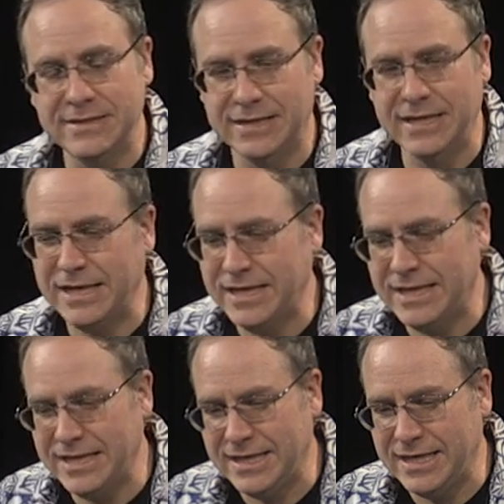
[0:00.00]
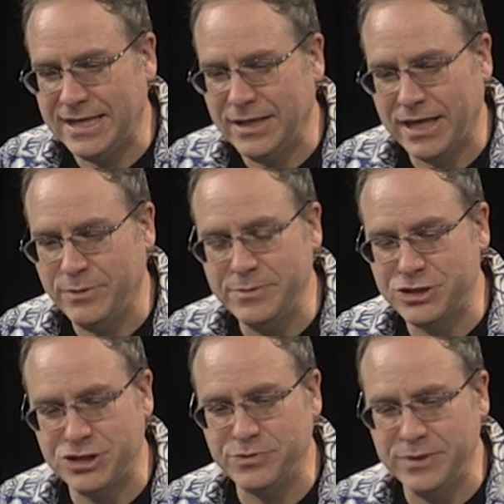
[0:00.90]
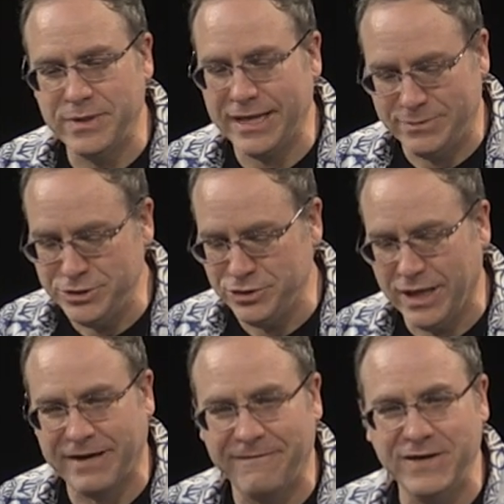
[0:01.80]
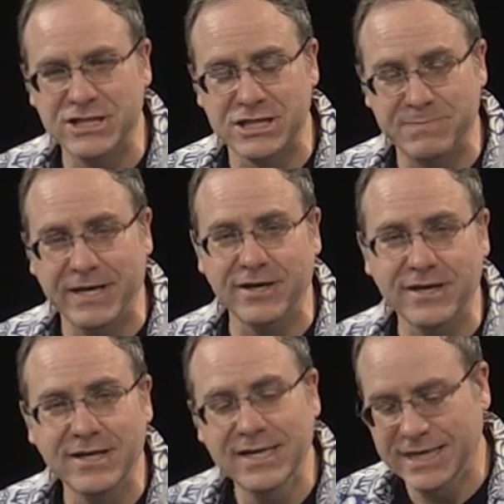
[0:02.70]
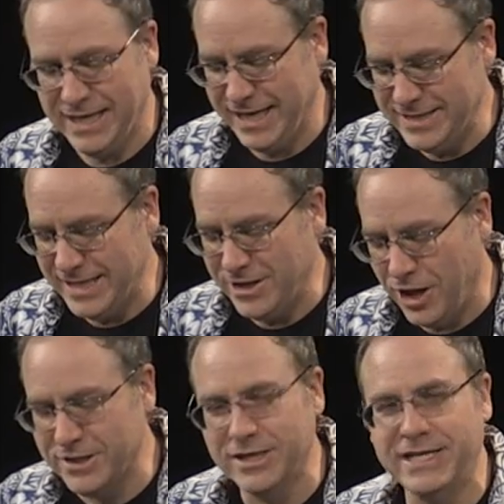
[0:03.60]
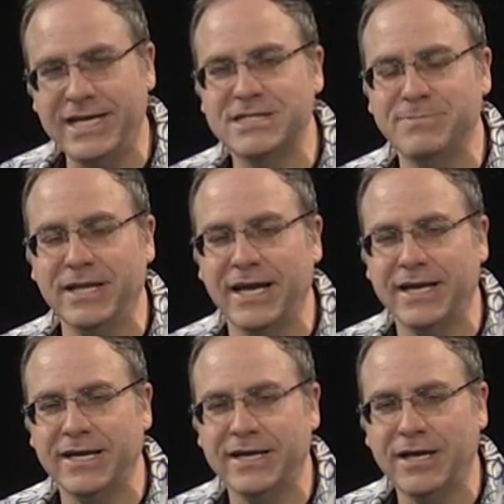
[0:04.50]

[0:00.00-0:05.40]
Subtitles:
Like would you like a fidget spinner? And then all the little kids would be like,